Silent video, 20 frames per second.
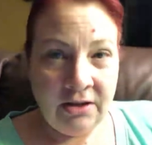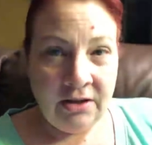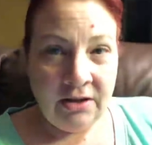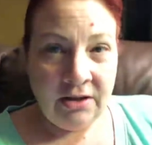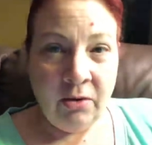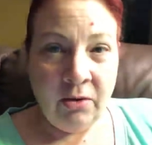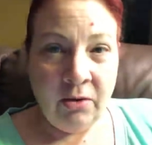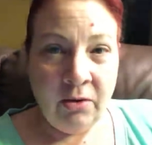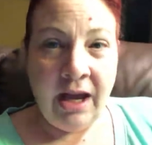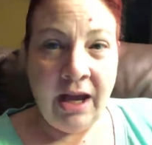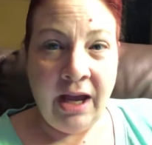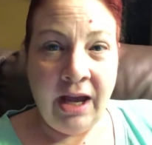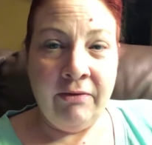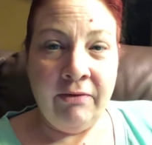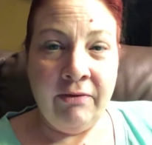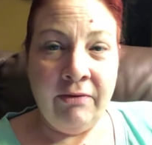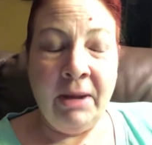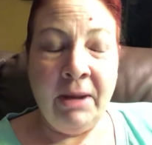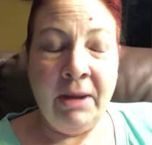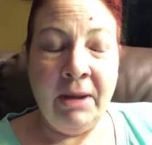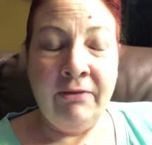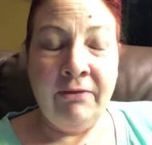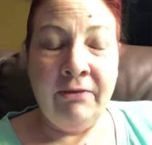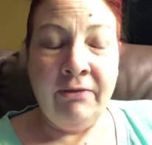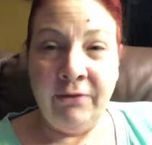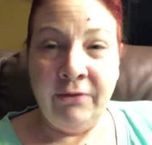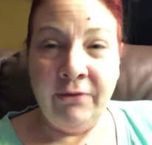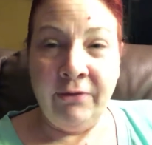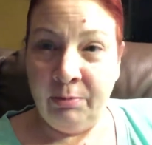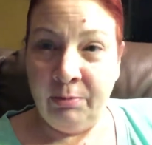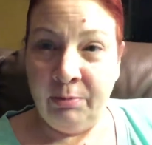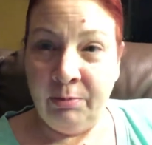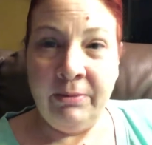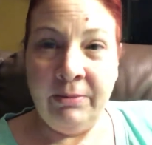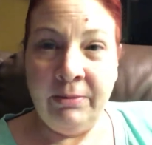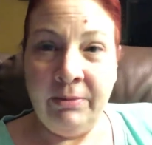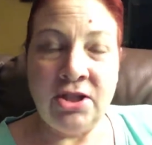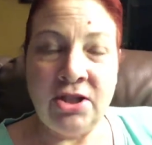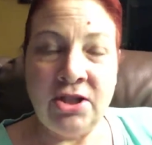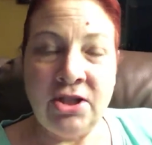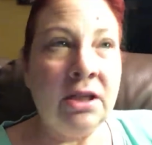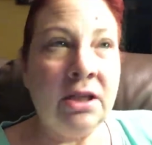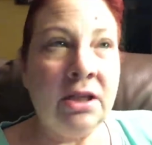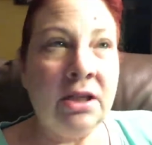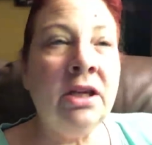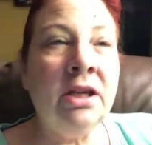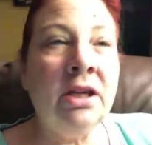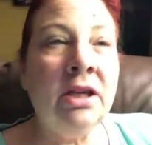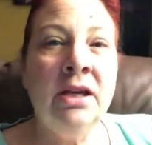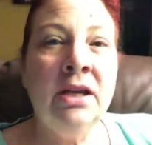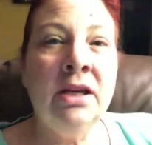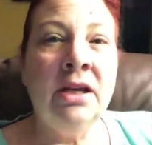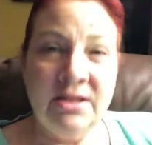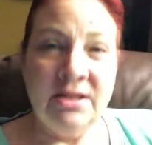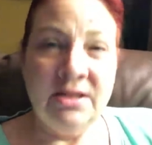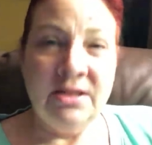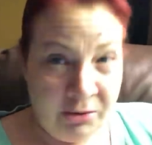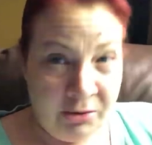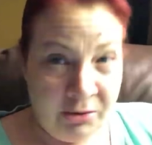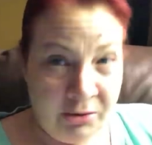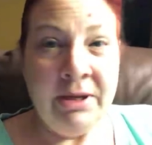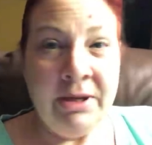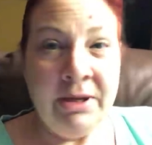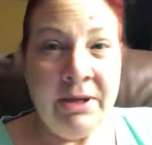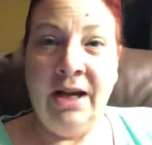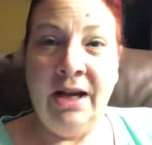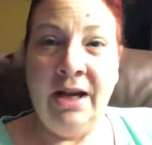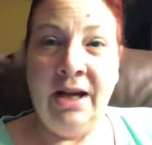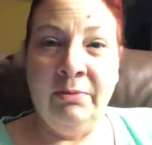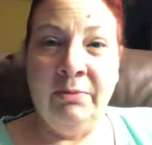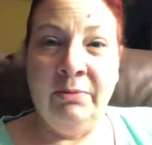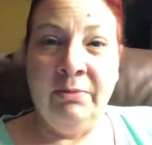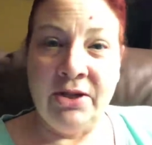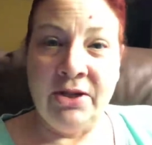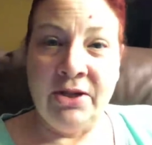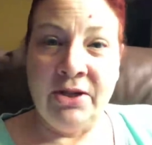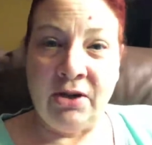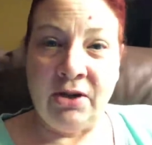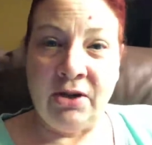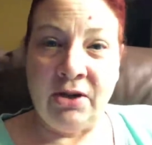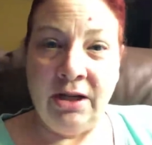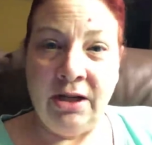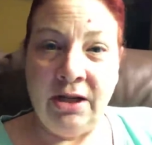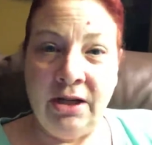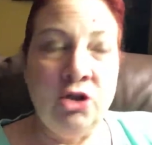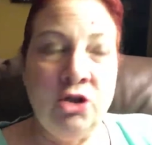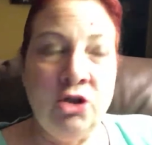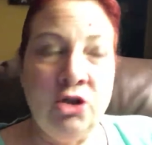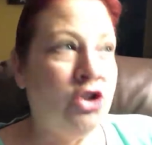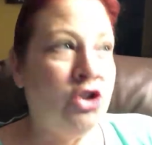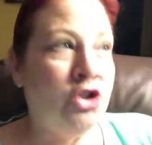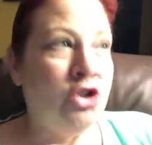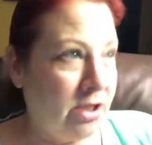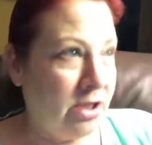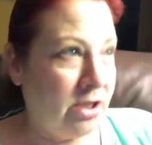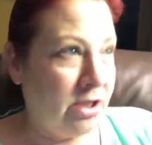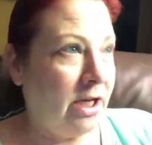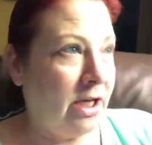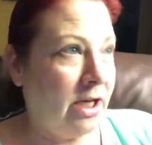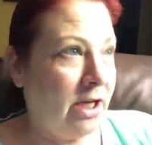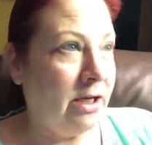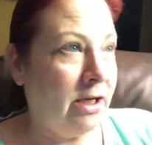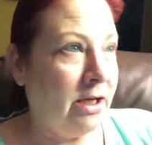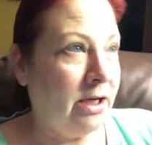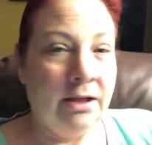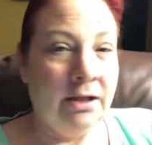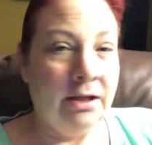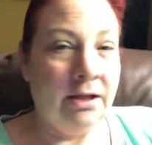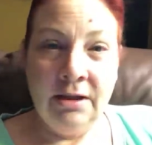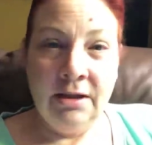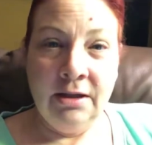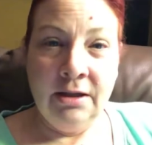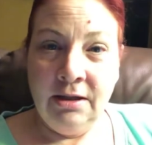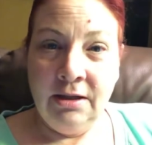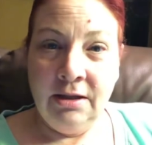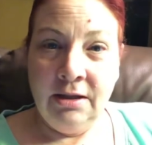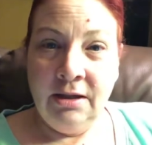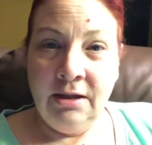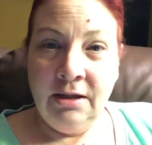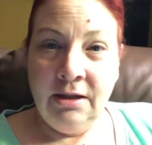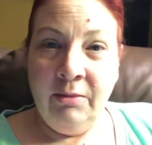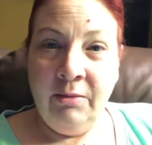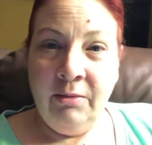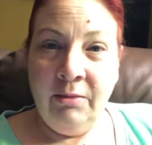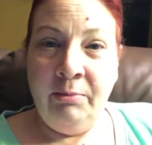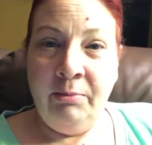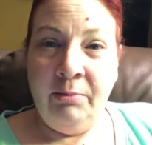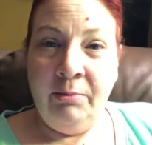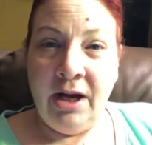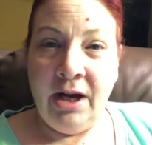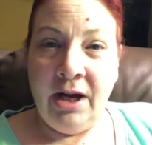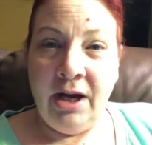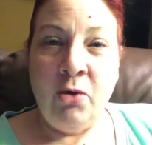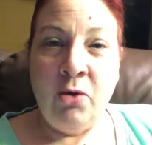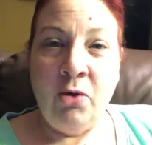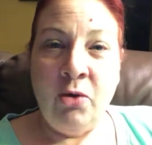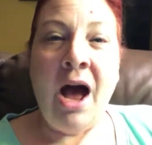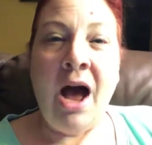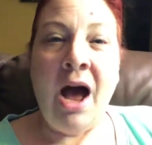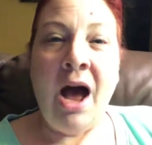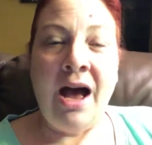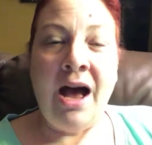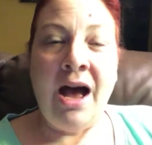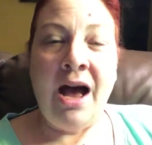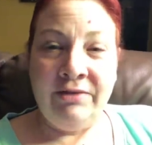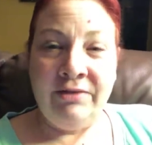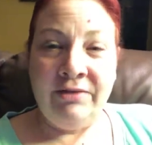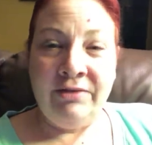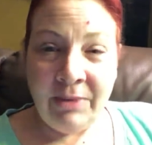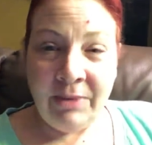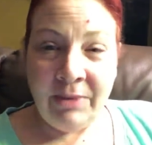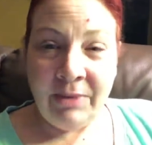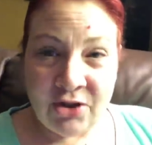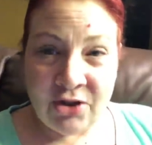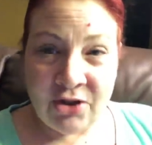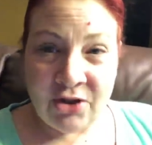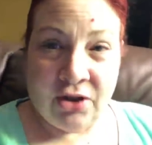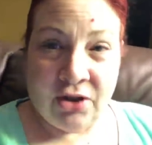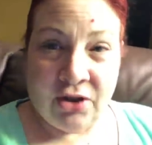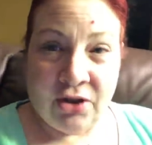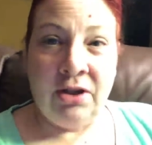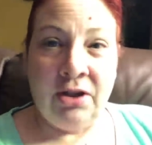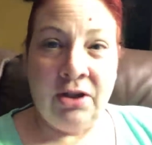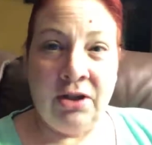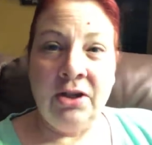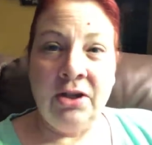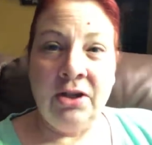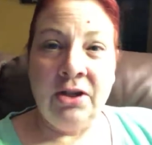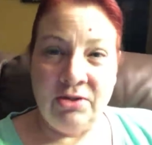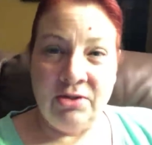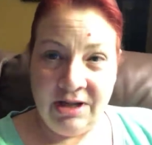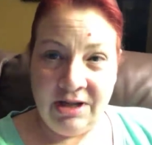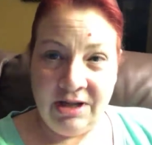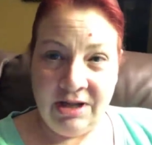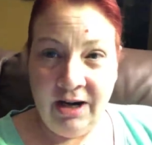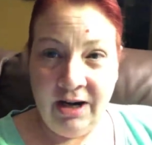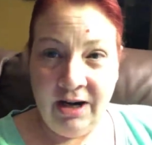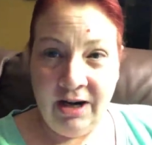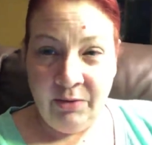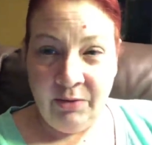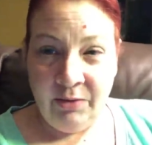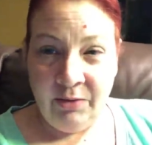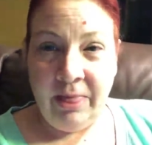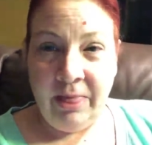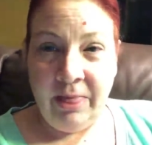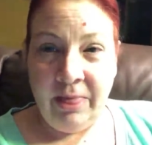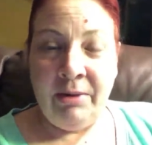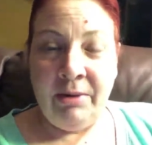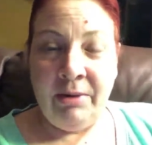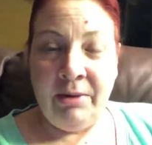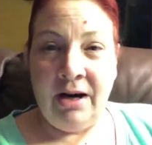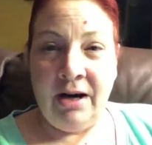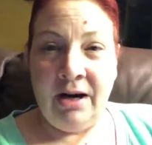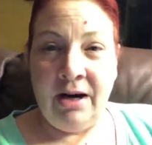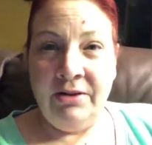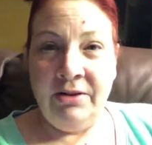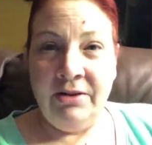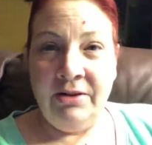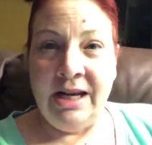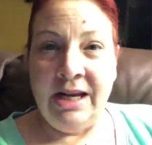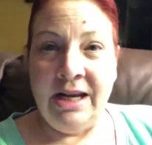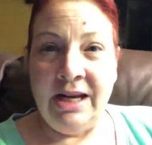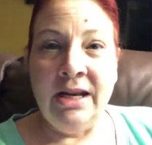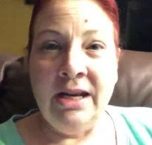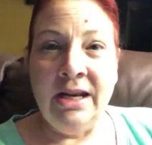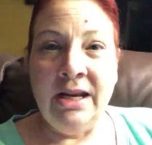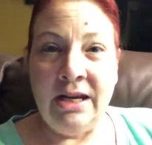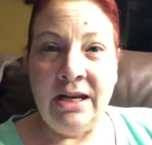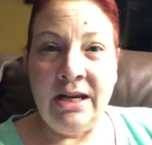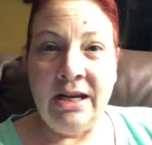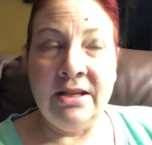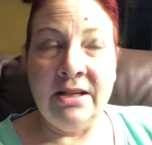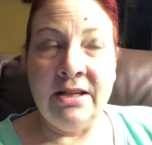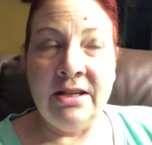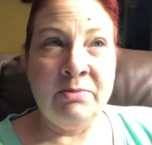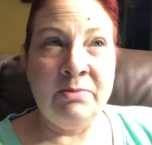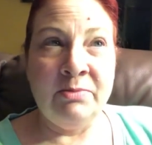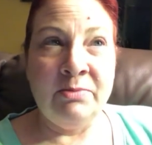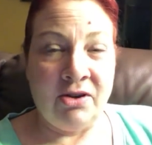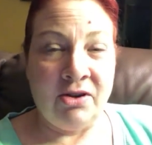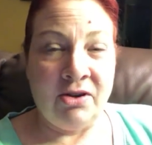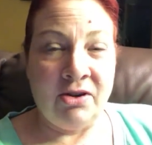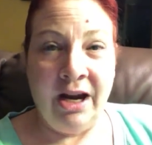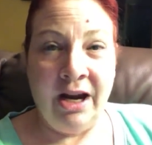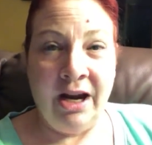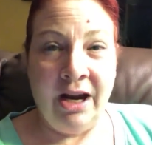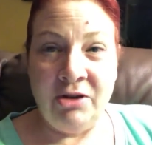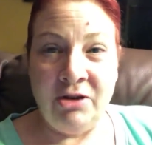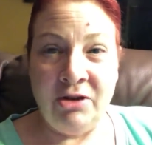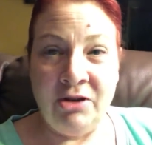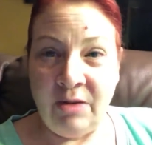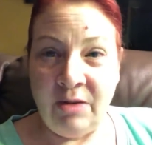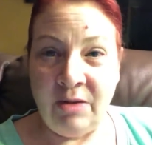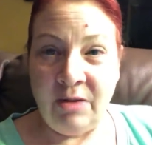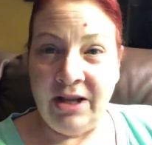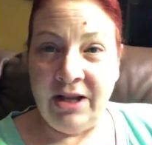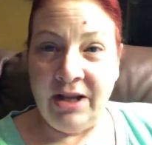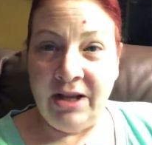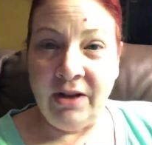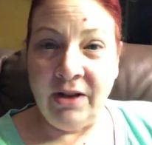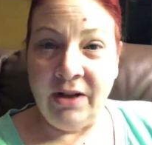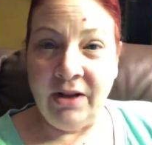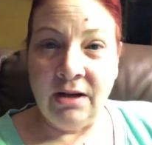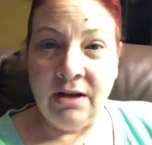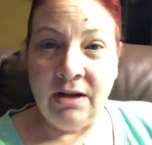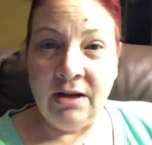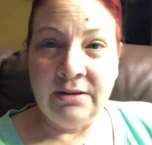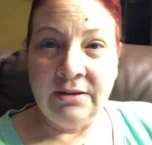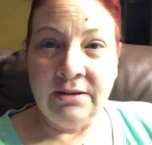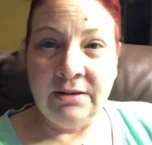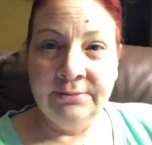you have my full permission to put me on your big screen. Just saying. But you have to make sure you tell everyone in the bar that they need to subscribe to J Plans Vlogs.